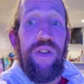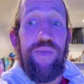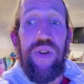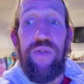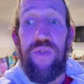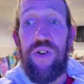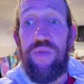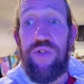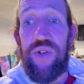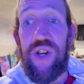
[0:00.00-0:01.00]
It's been
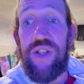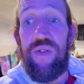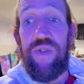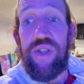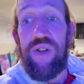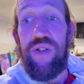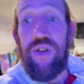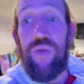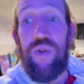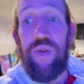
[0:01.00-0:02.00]
very productive. It's
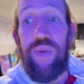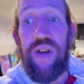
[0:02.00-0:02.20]
only quarter